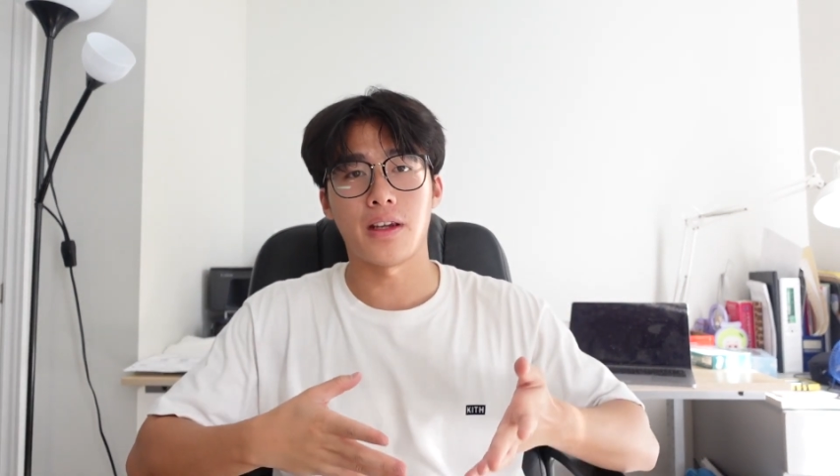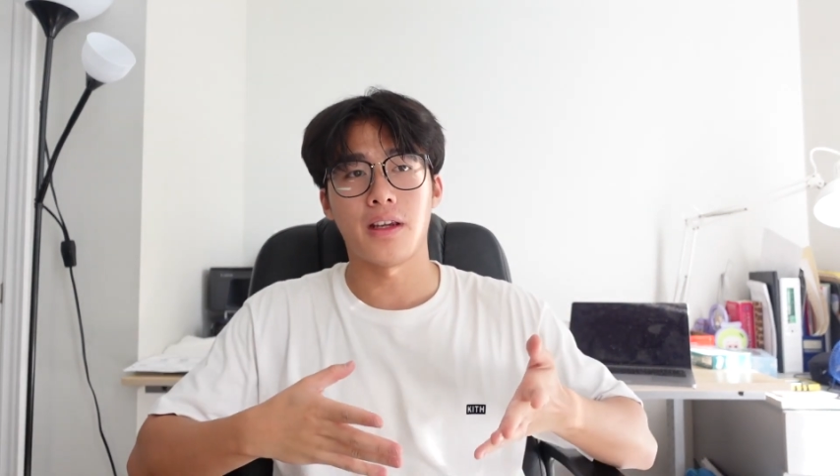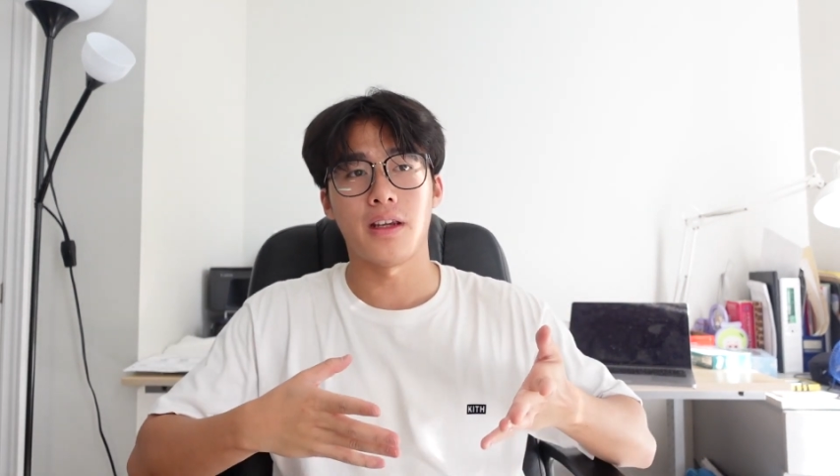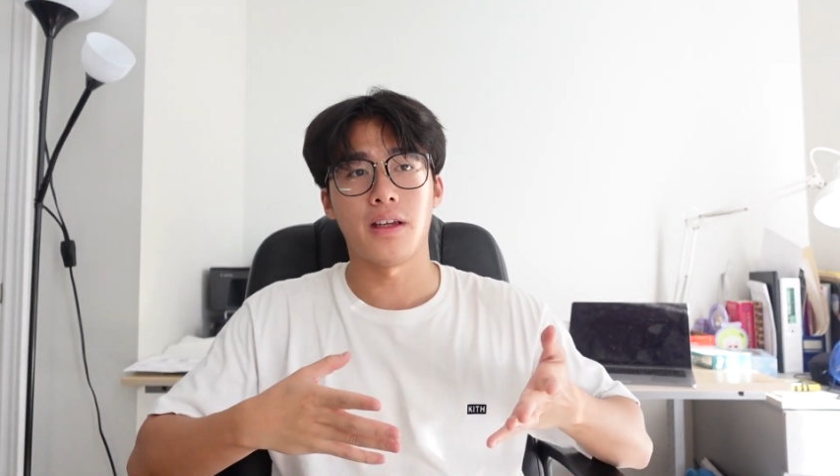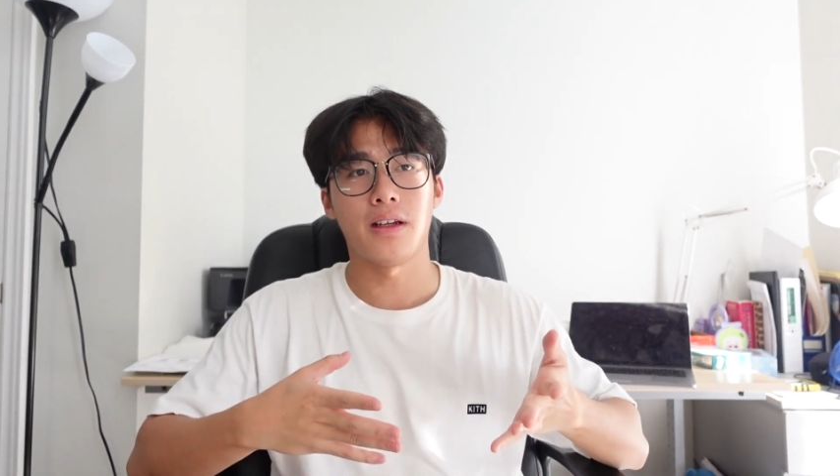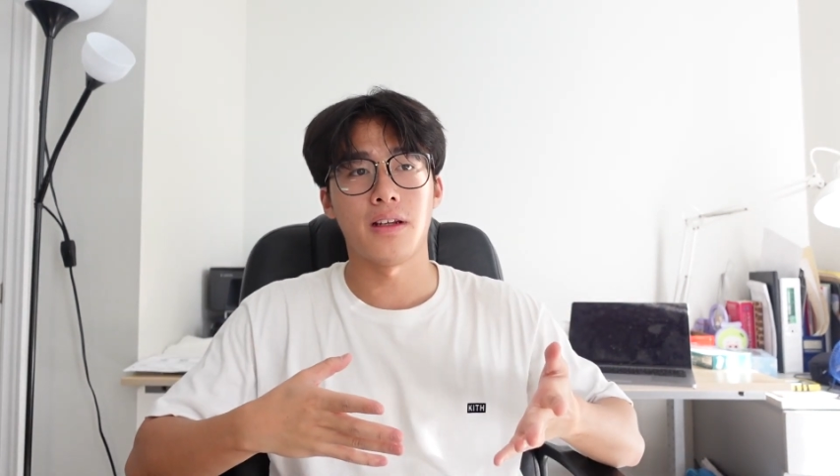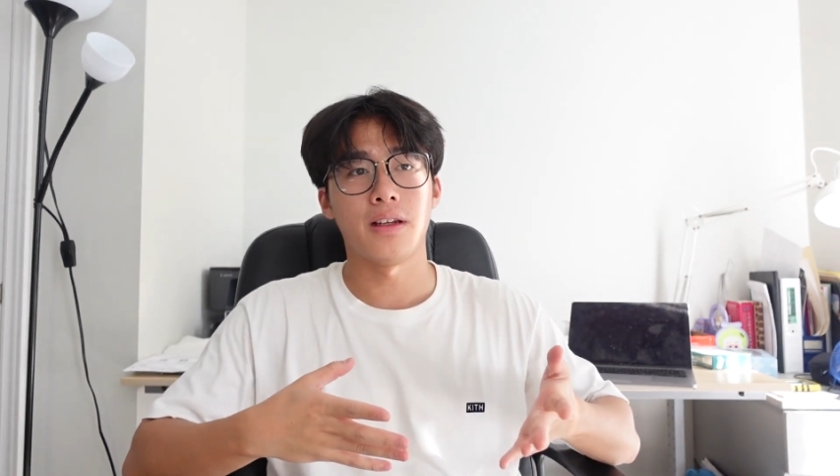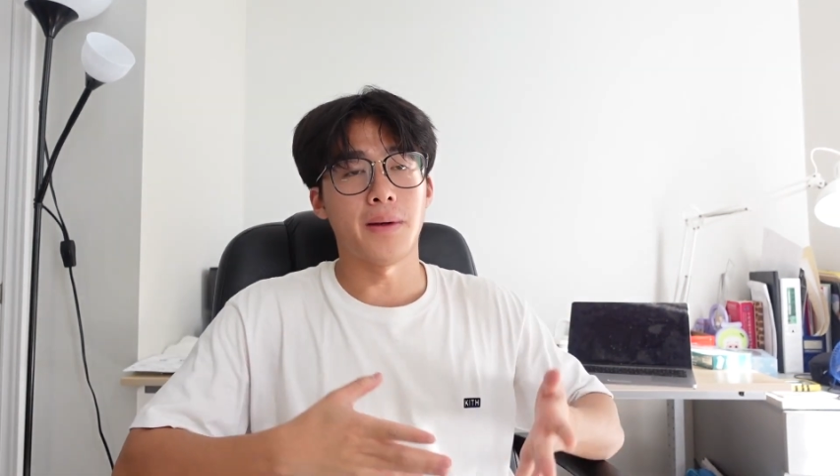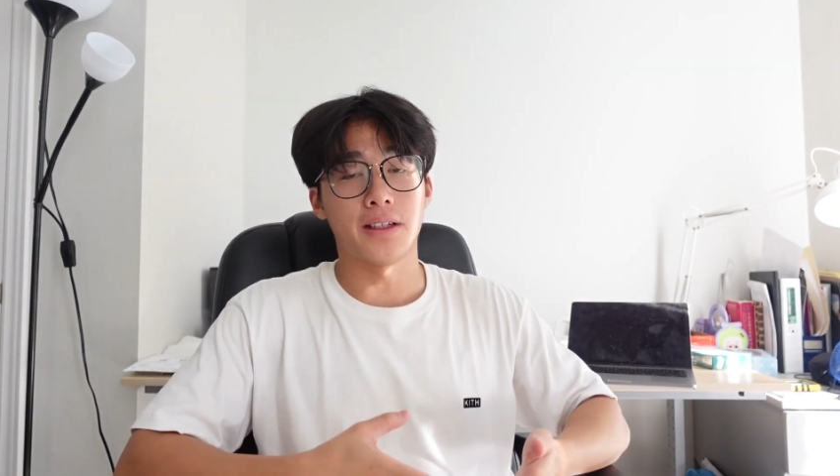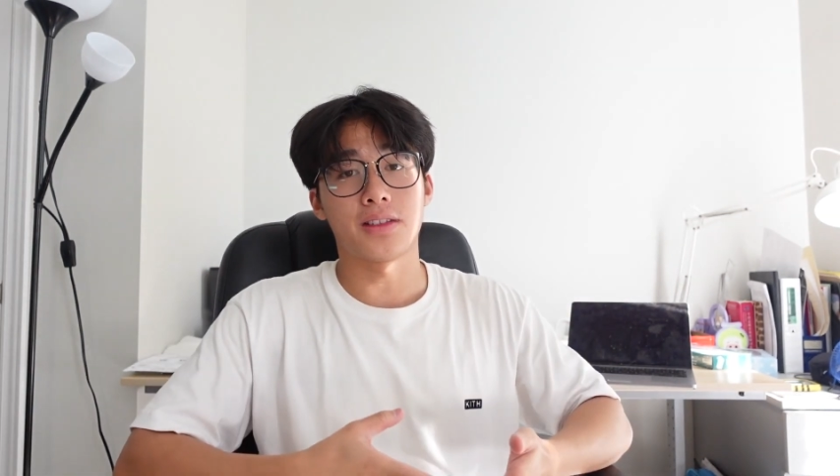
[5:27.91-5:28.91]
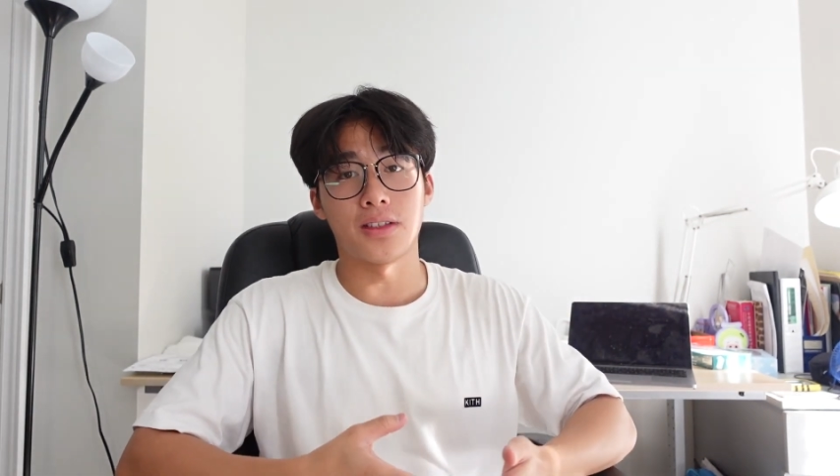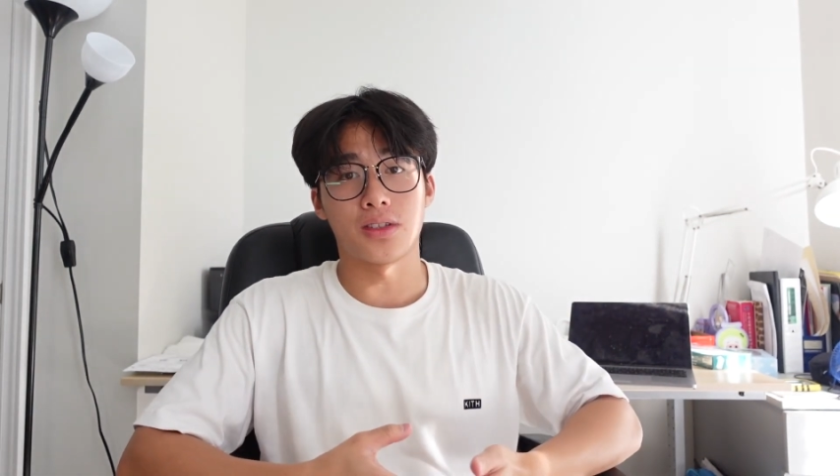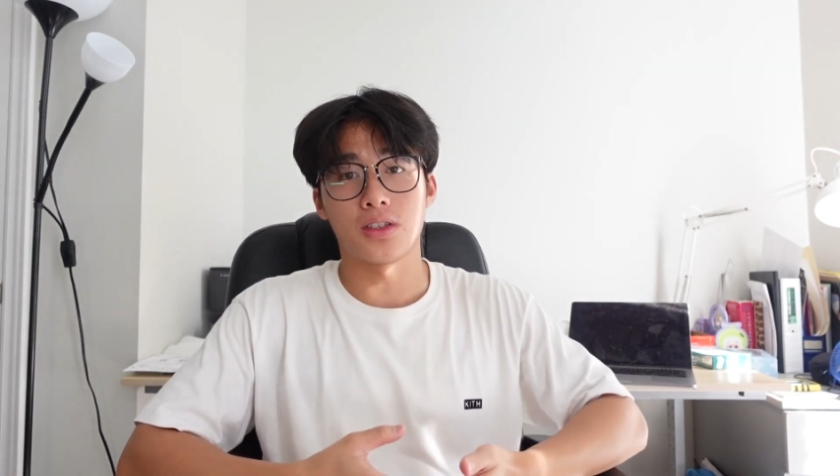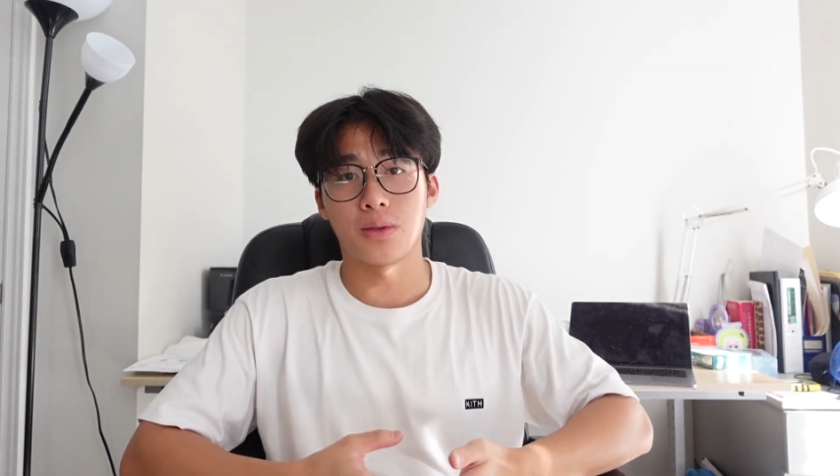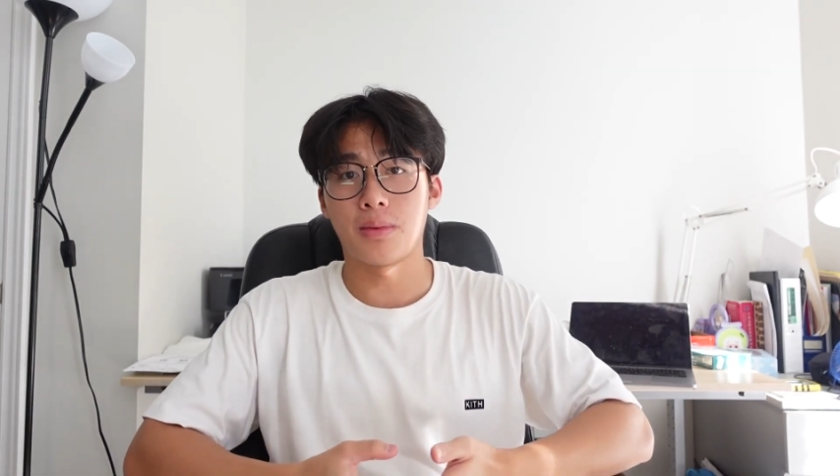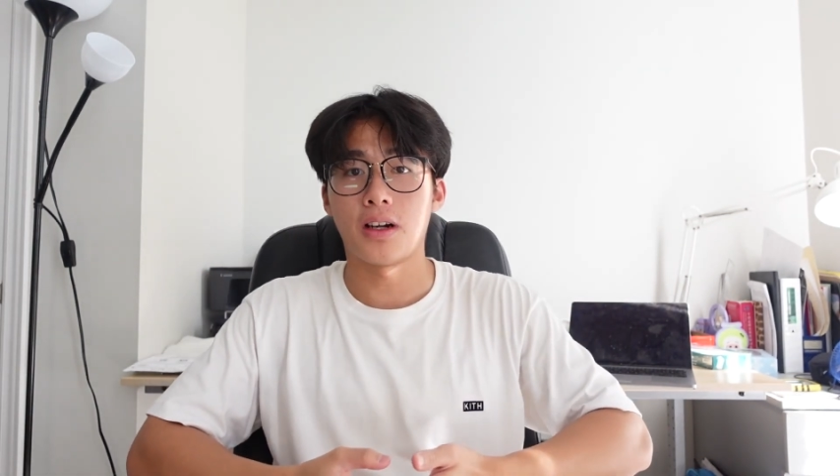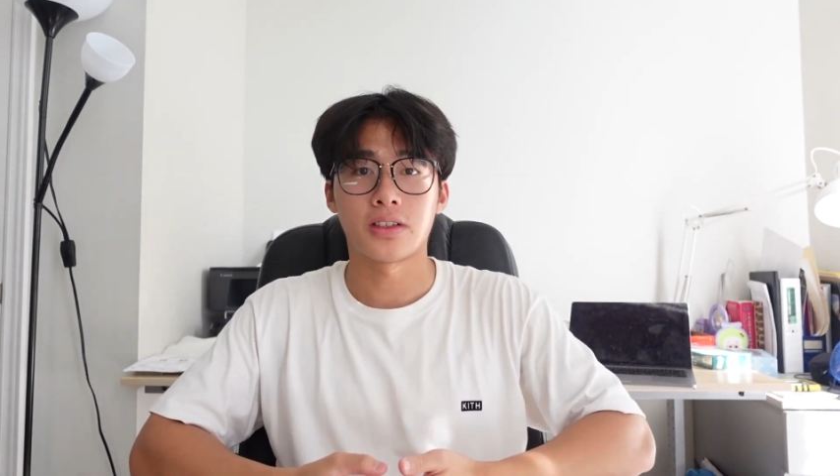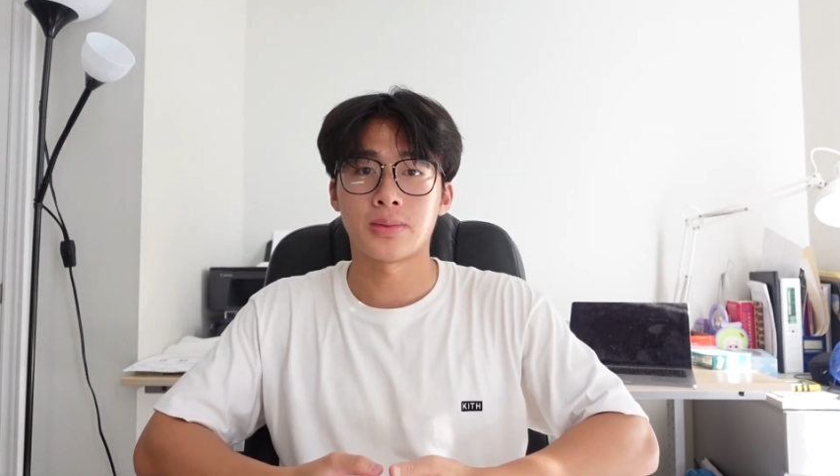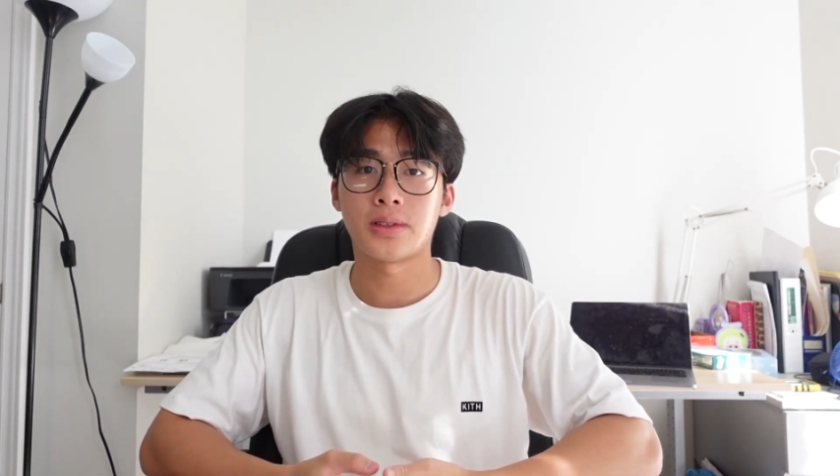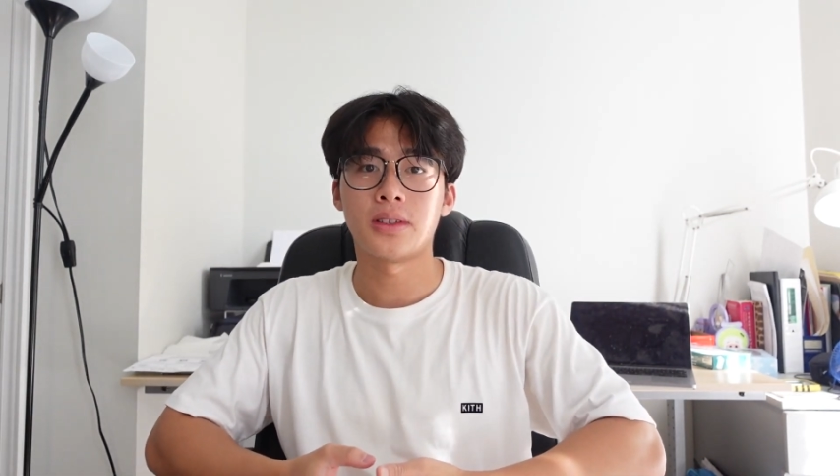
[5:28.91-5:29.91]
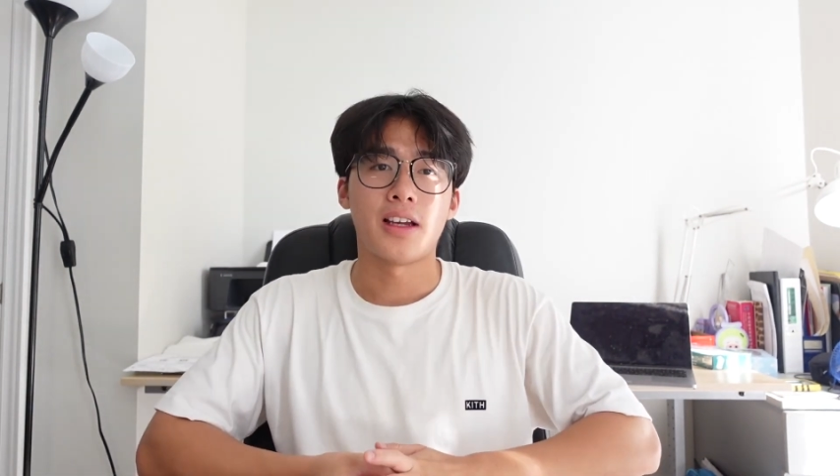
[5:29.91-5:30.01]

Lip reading: in the best decision possible.